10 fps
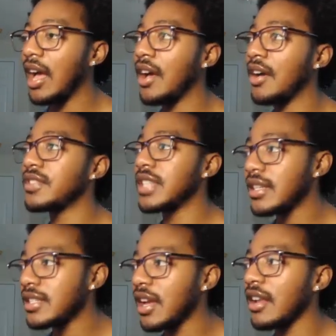of
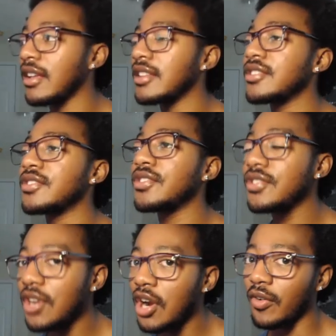Tatiana
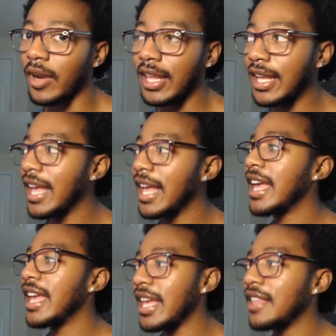starring
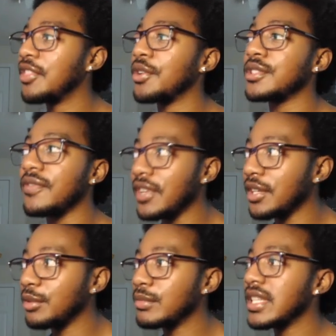in those
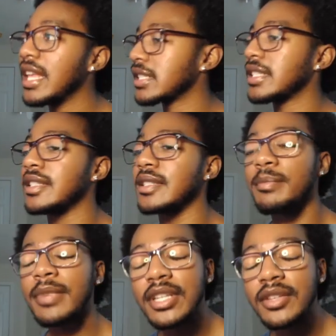films. This is a
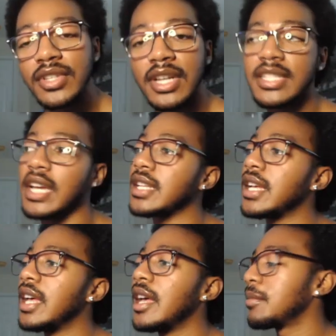big deal for Tatiana
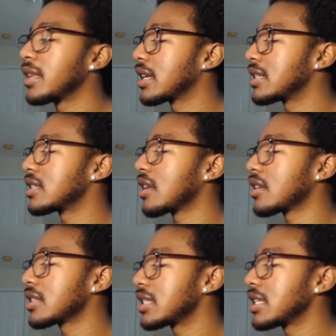because
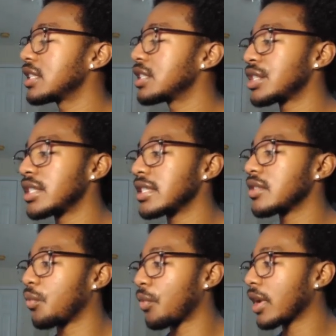y'all see she's
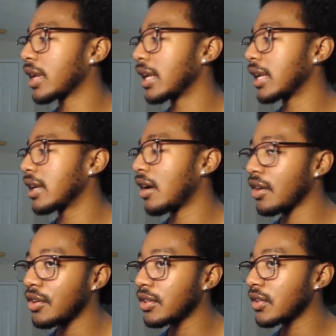working
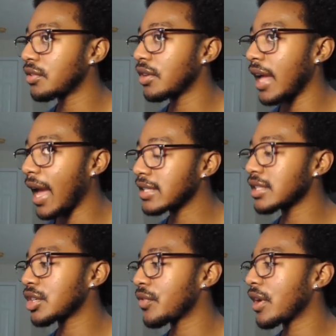on her little acting
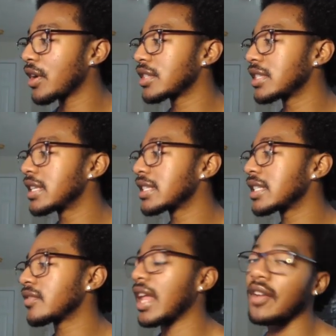career. She doesn't
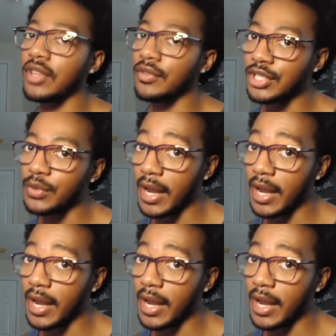even have level 2